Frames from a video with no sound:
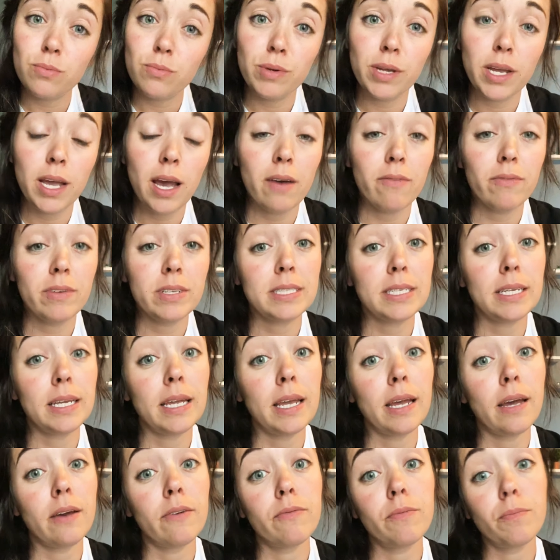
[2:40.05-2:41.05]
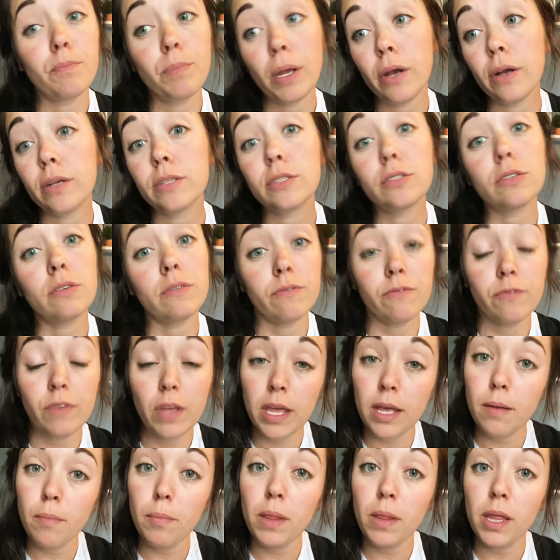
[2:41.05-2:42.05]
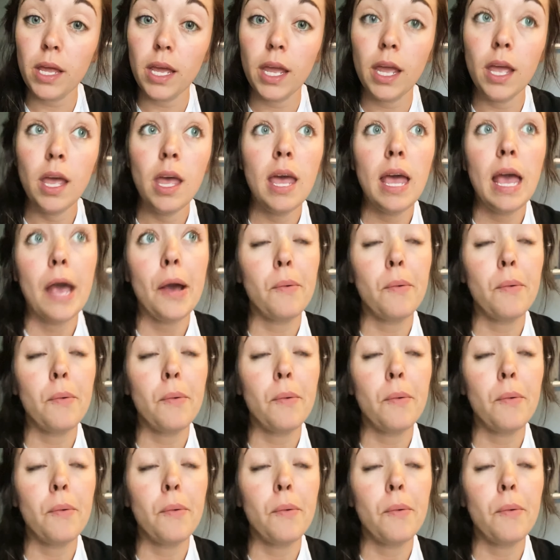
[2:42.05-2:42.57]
We obviously have parents or family,